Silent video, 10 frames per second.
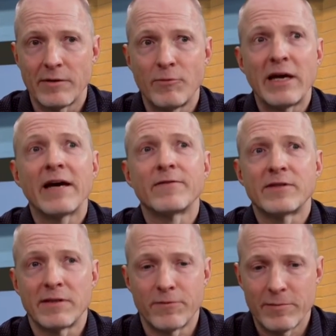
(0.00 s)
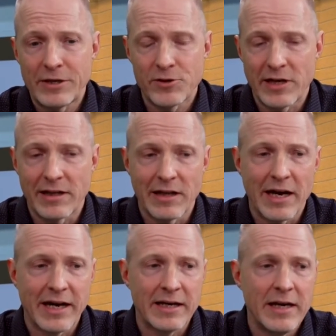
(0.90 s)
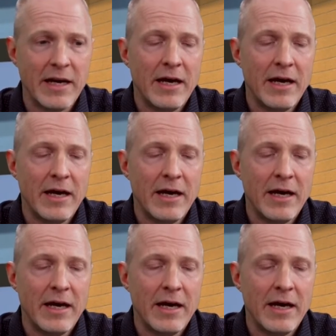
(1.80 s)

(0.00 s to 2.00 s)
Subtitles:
We have his information online.